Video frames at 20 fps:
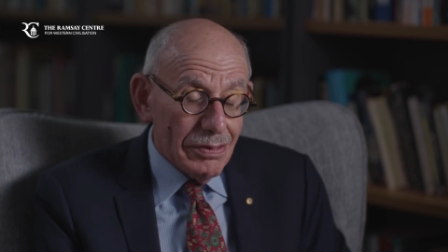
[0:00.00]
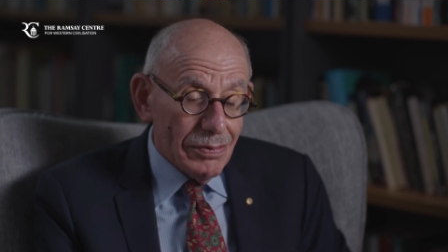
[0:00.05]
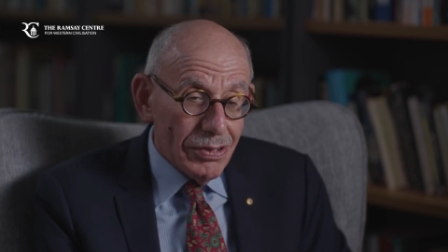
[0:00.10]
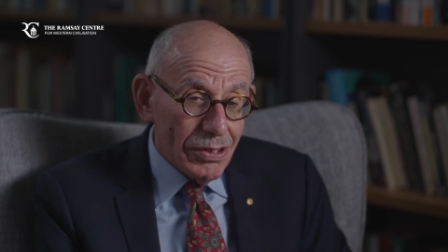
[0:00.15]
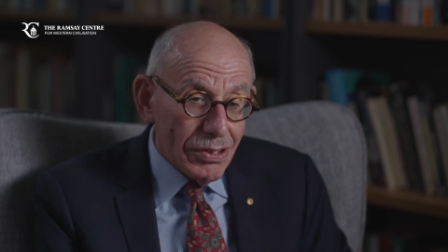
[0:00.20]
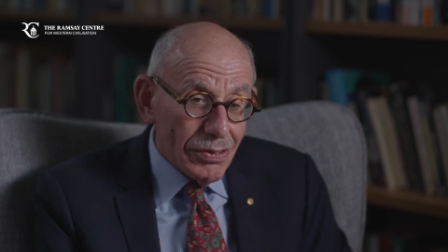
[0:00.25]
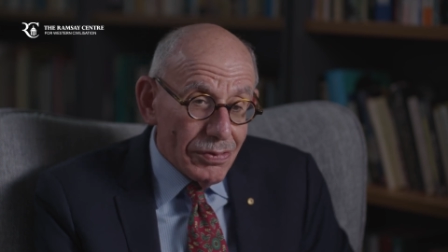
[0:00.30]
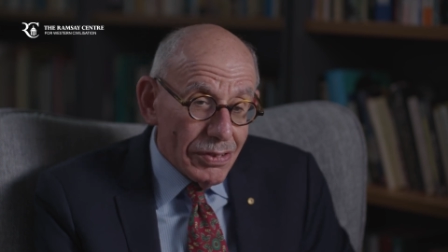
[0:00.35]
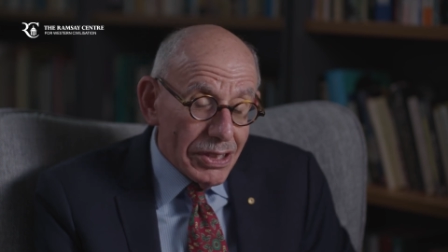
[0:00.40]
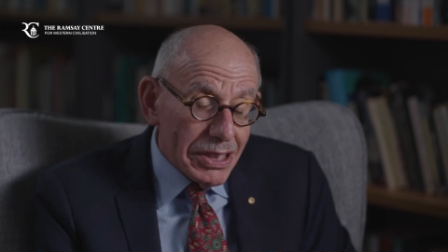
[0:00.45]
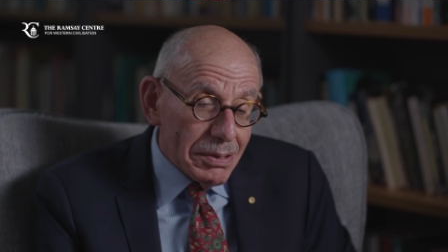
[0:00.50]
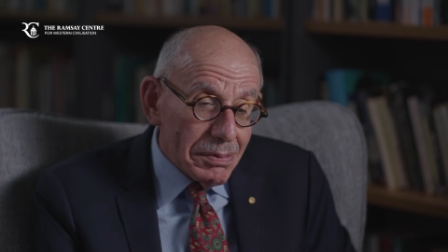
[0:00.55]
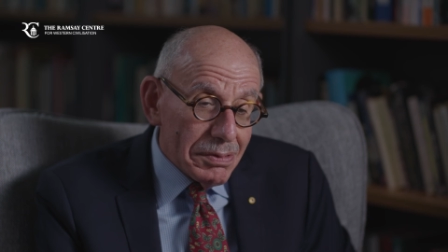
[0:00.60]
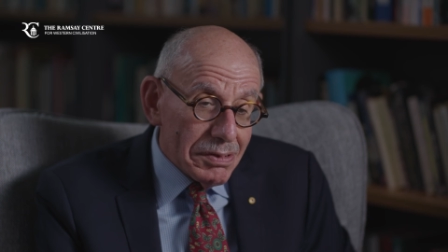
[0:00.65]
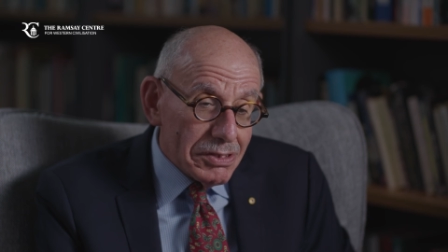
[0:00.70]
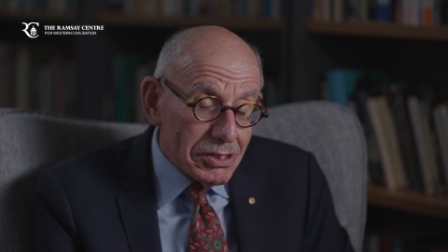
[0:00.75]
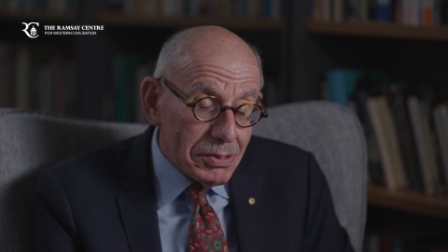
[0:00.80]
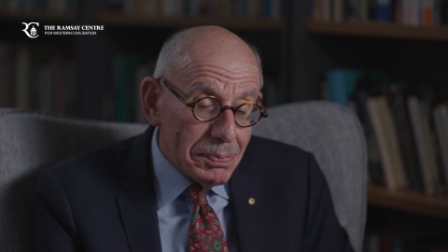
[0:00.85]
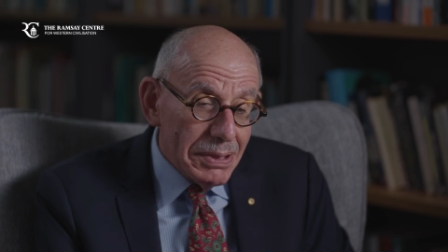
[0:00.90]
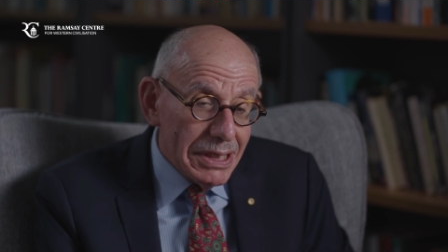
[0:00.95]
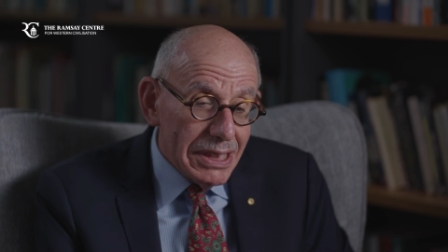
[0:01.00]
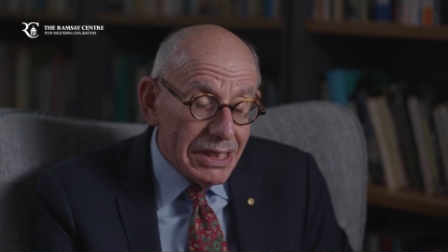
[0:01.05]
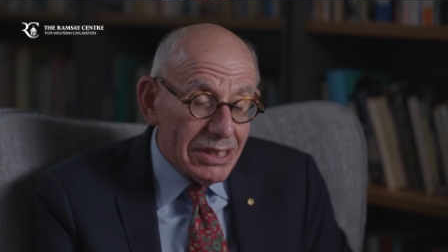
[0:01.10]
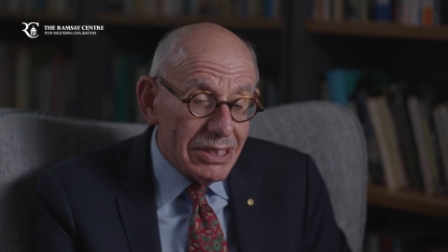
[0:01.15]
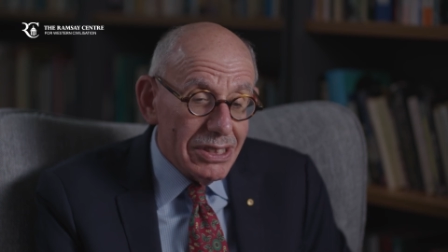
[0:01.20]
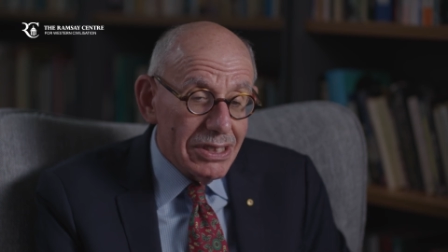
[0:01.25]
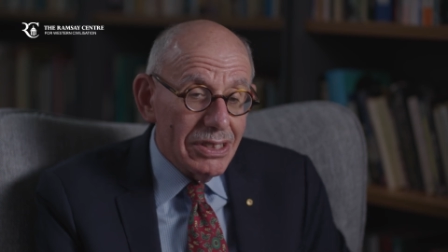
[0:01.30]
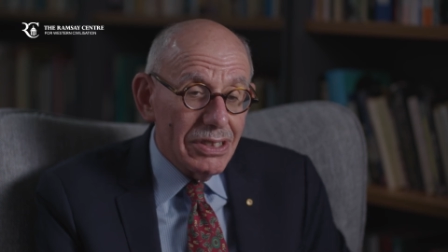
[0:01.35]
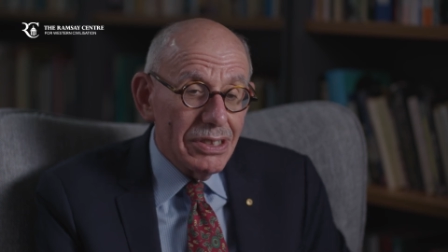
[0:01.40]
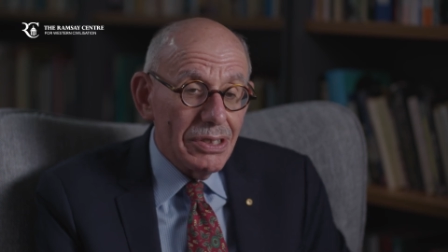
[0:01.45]
For freedom of
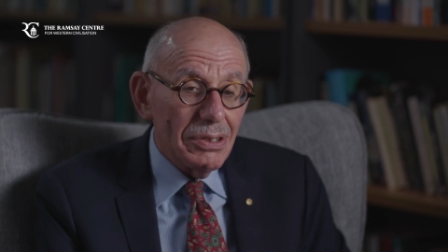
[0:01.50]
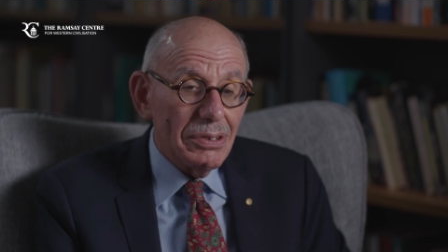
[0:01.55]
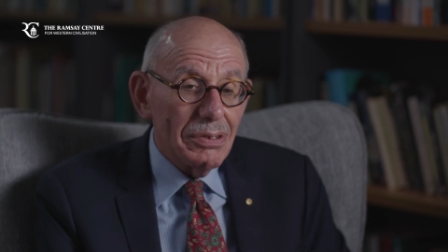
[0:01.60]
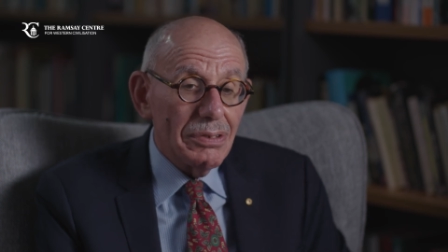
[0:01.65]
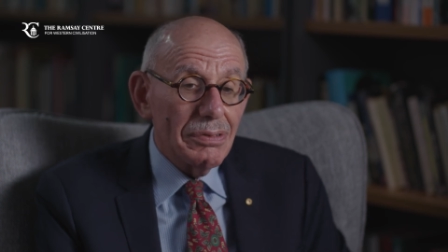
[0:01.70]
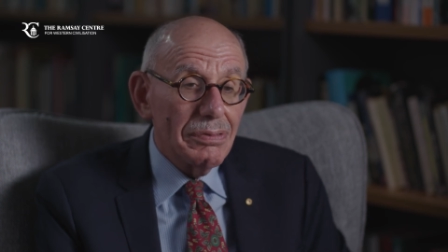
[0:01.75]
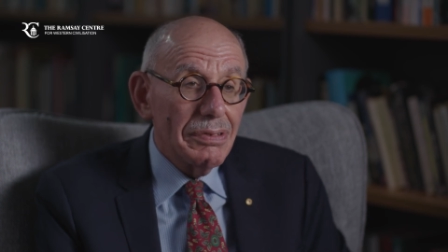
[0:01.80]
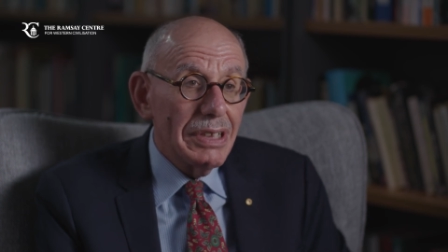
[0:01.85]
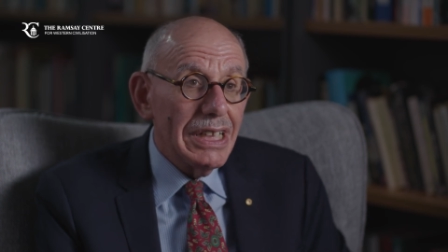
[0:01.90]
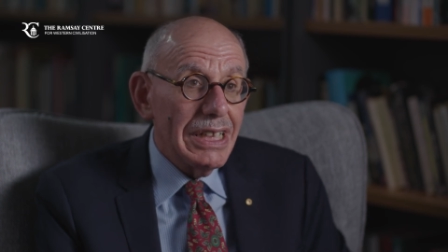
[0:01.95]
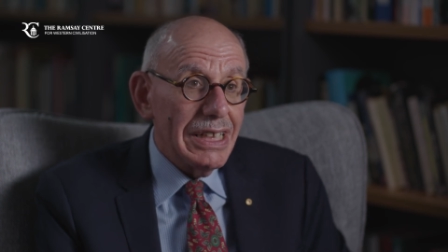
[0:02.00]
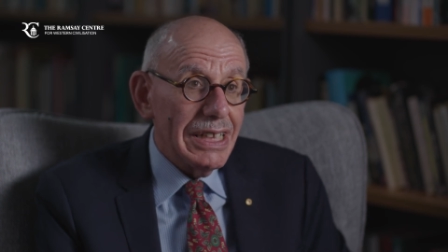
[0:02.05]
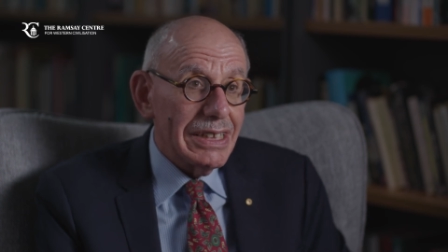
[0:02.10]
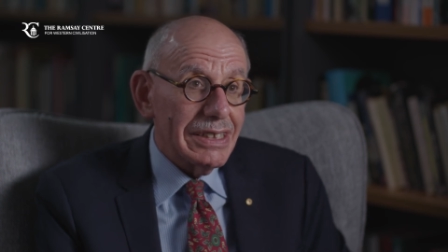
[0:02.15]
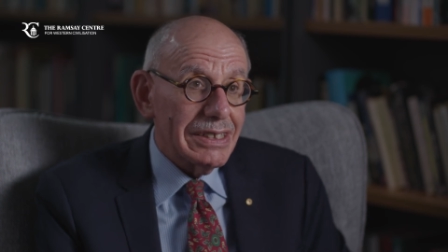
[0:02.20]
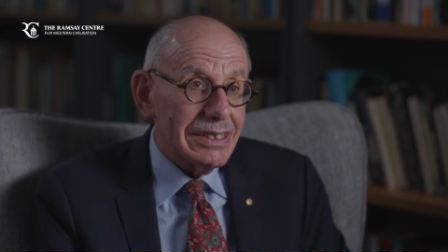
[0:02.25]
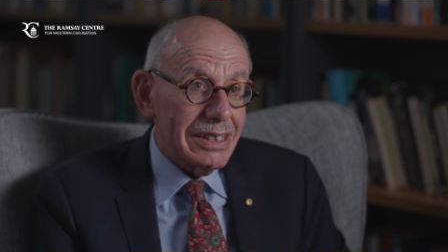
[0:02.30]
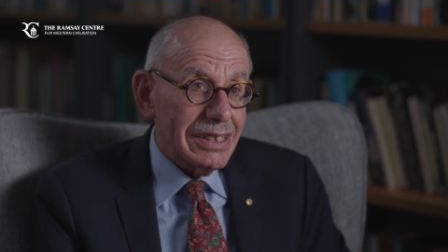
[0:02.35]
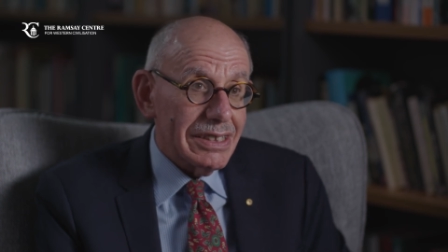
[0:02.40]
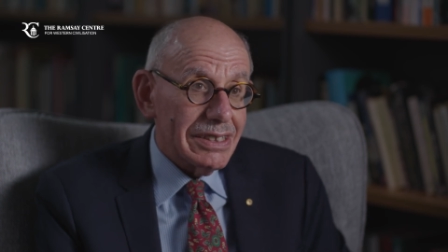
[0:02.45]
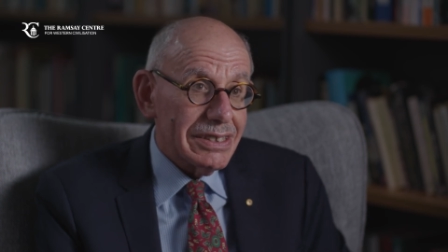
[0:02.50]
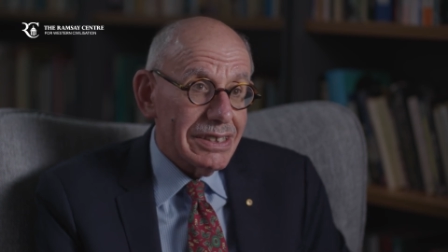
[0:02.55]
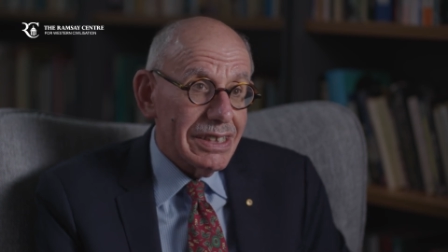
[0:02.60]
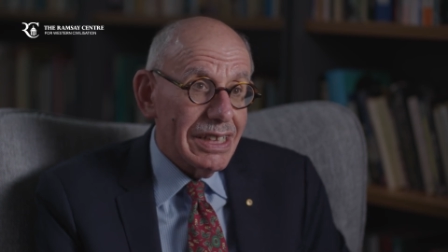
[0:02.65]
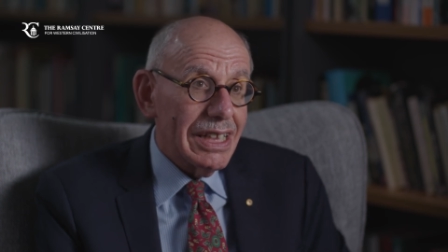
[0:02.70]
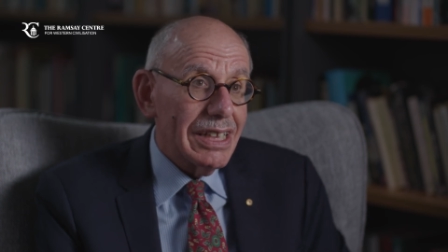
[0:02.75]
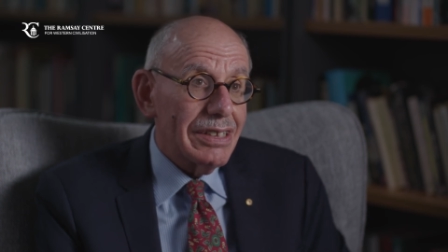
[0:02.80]
speech to really exist,